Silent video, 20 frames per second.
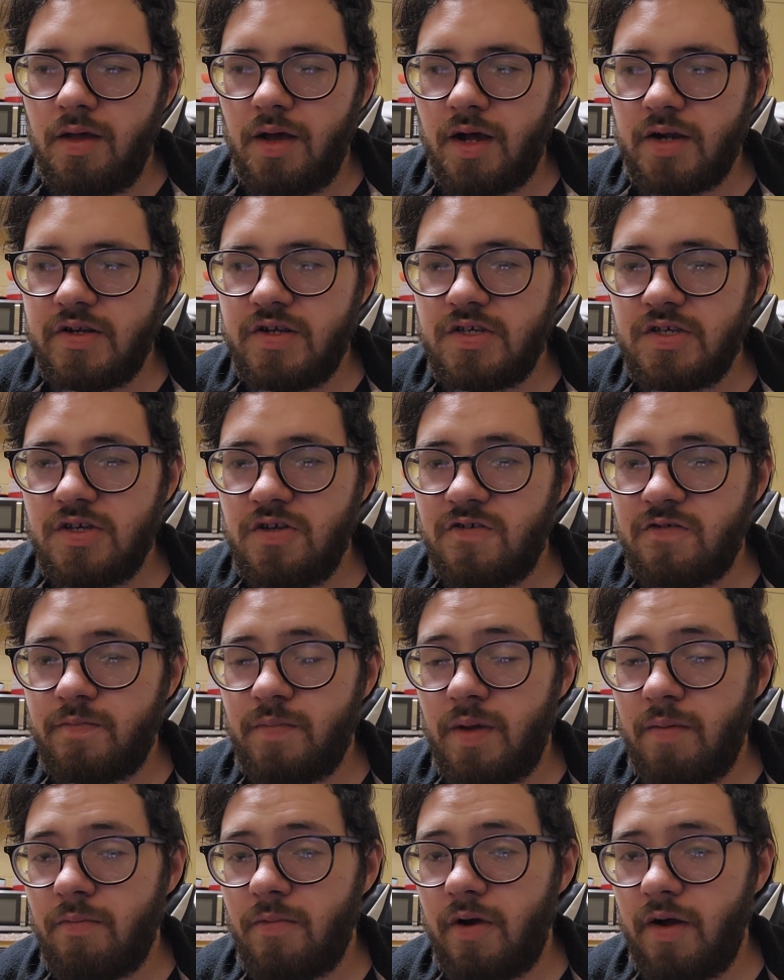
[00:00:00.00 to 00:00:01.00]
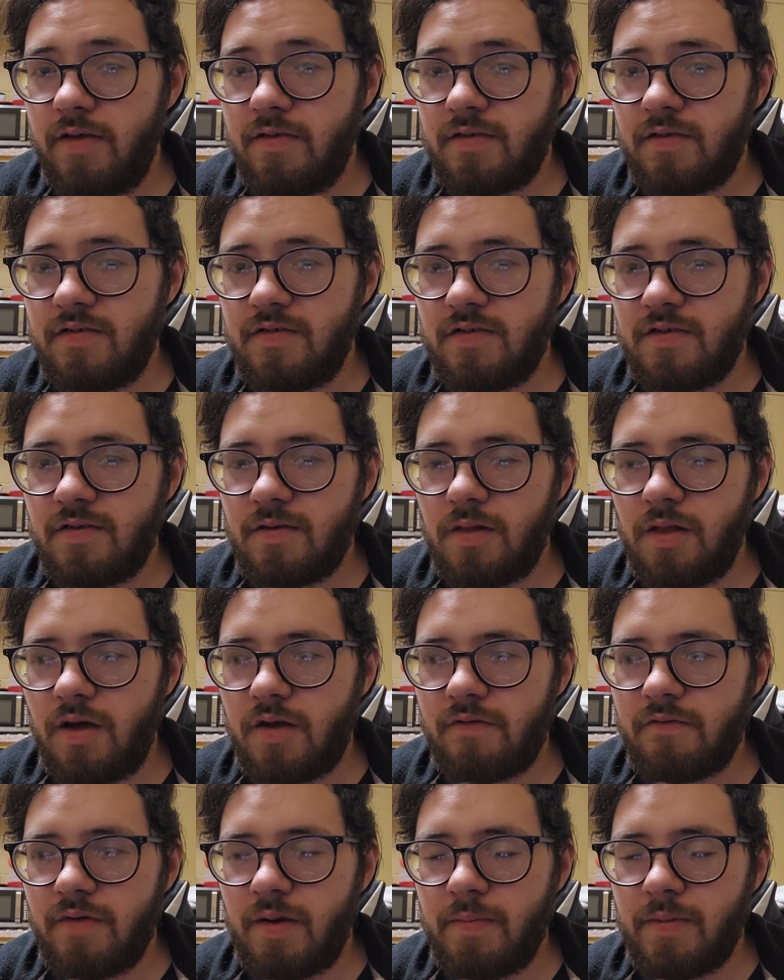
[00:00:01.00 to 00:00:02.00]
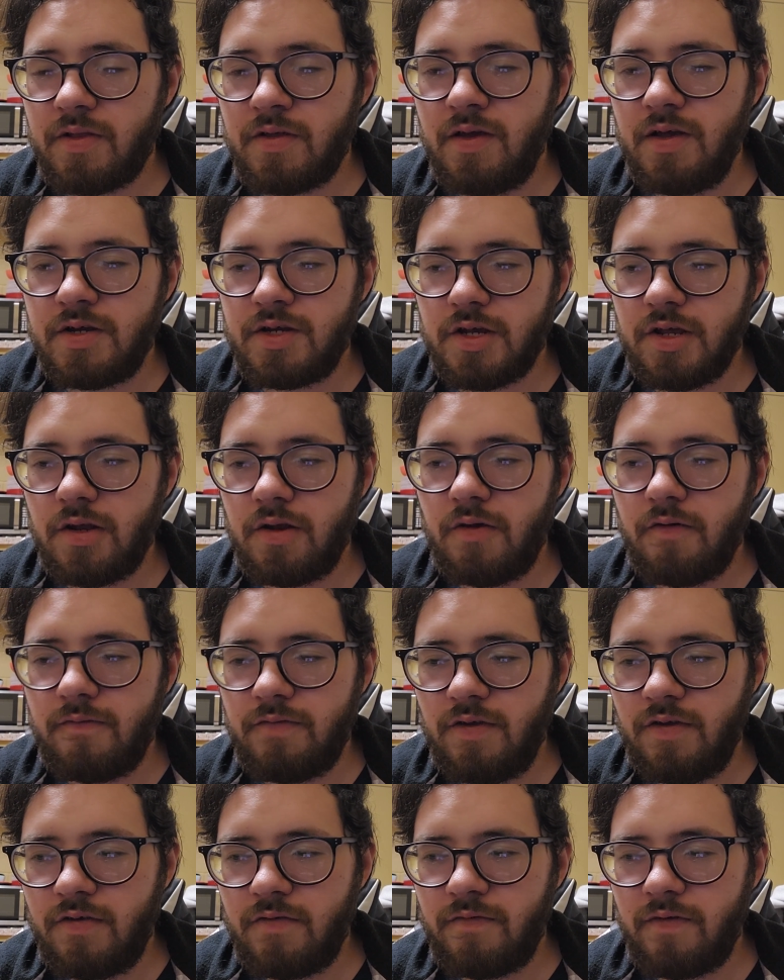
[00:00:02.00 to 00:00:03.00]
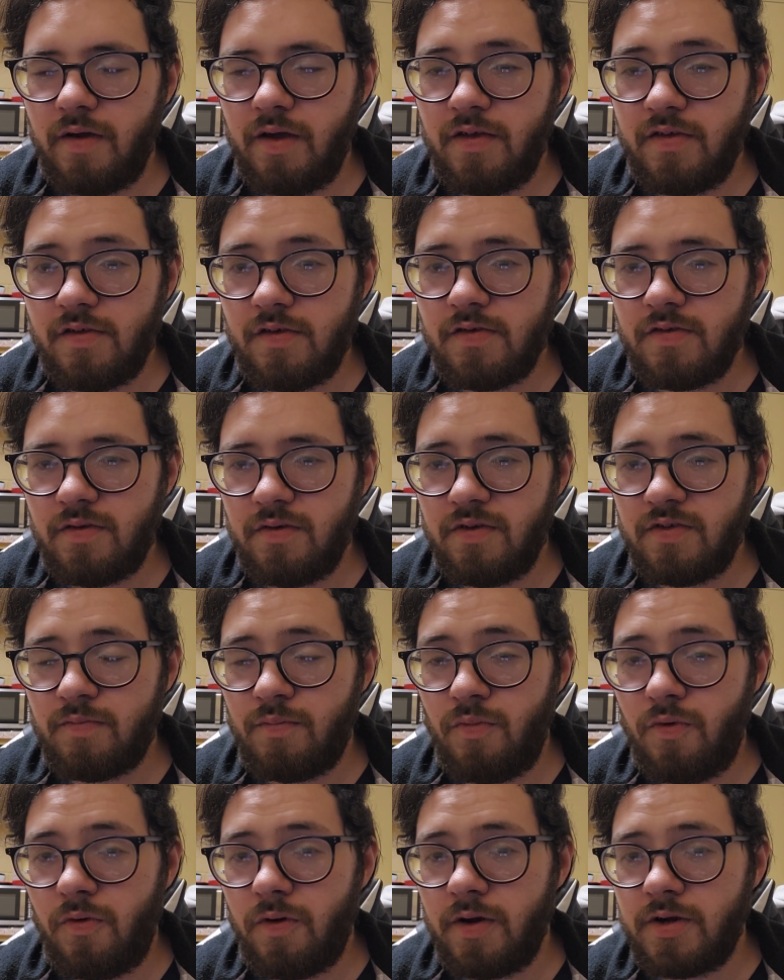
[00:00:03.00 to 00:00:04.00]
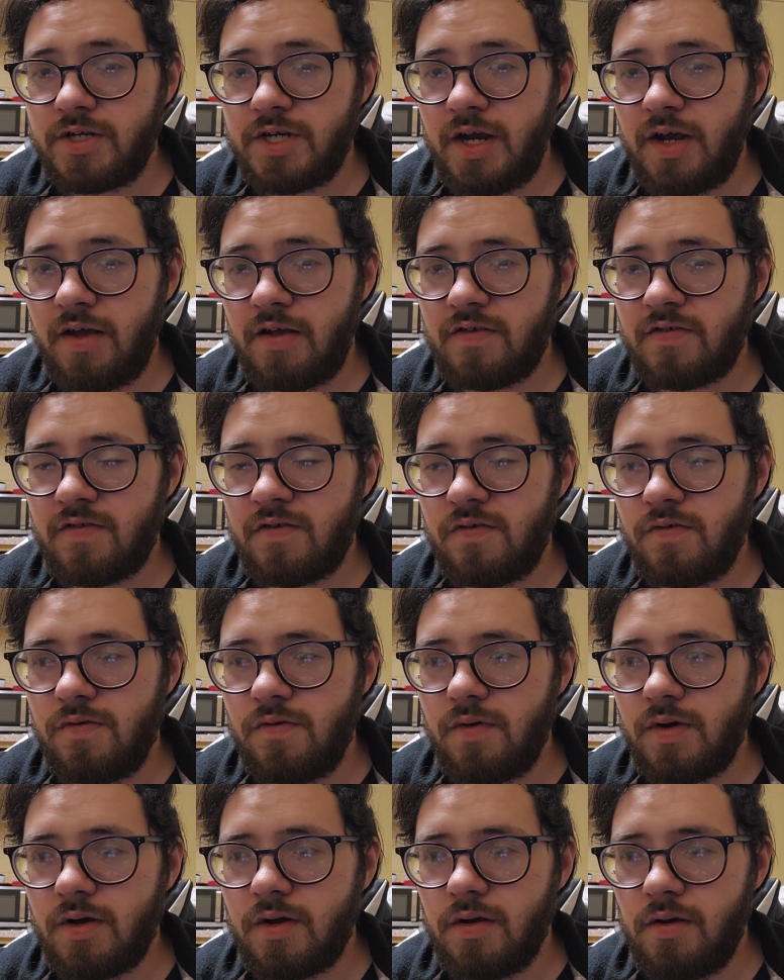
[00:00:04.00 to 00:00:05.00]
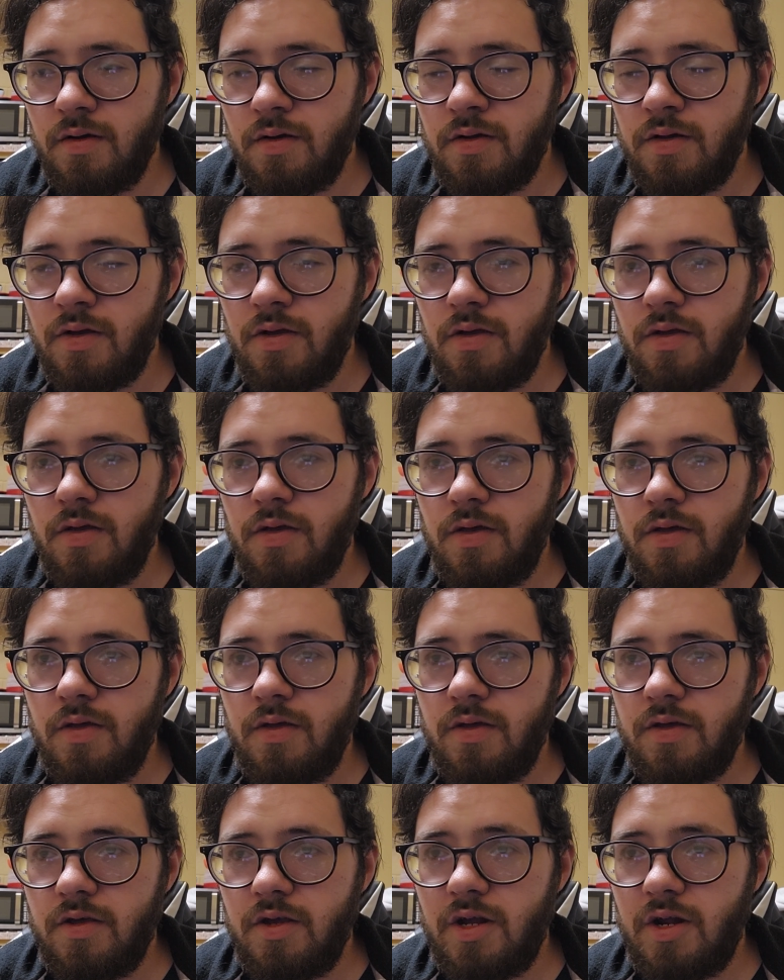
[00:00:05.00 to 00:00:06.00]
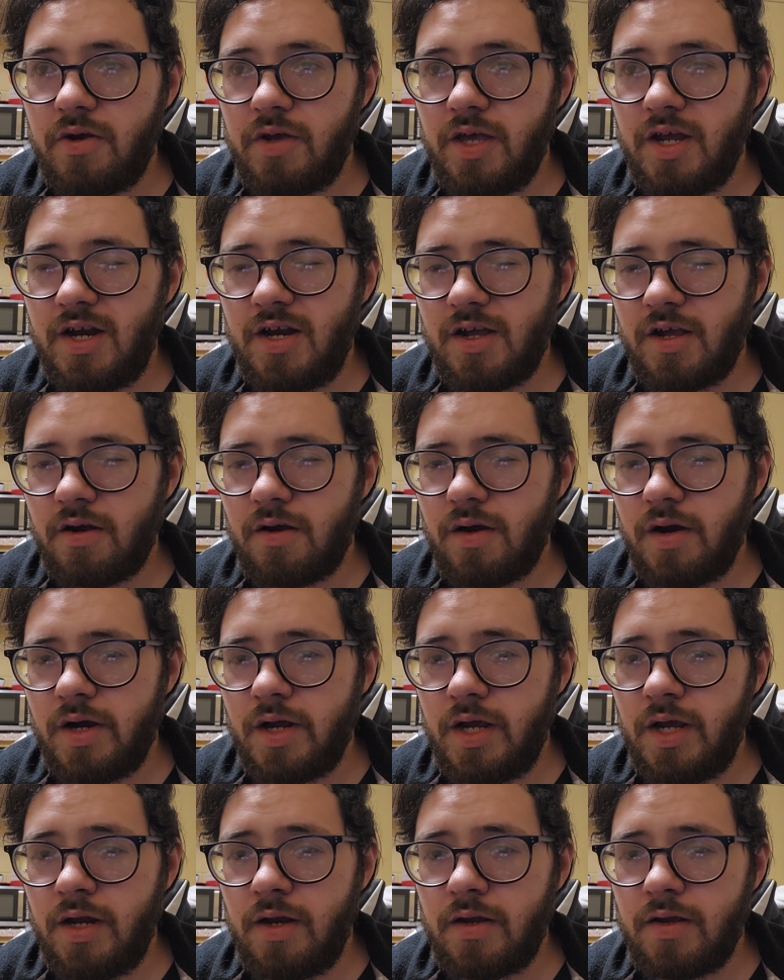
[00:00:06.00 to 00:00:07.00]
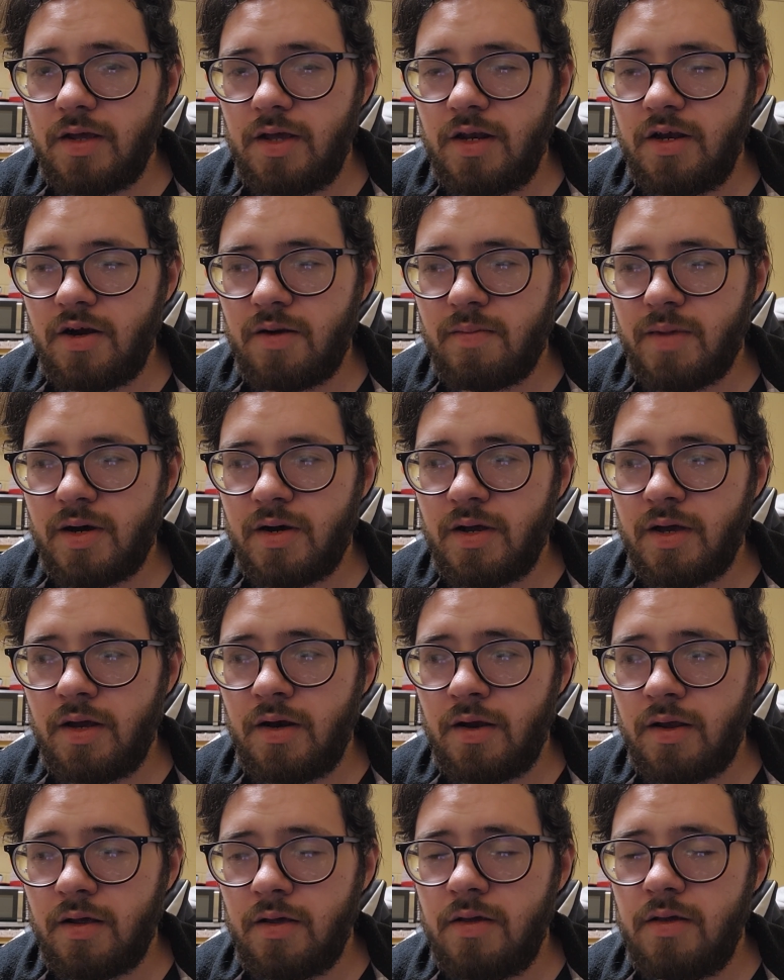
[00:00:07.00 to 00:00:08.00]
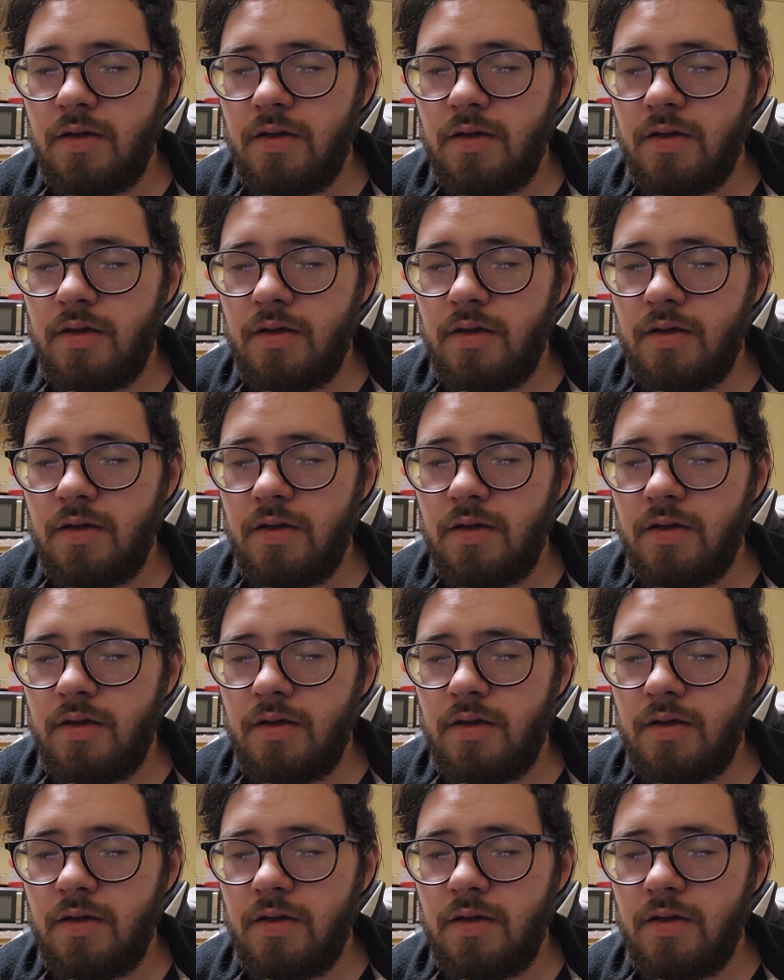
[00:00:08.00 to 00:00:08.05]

I just use Memrise because it's a lot of repetition of these phrases, so it's more a chance to, get it ingrained in your mind.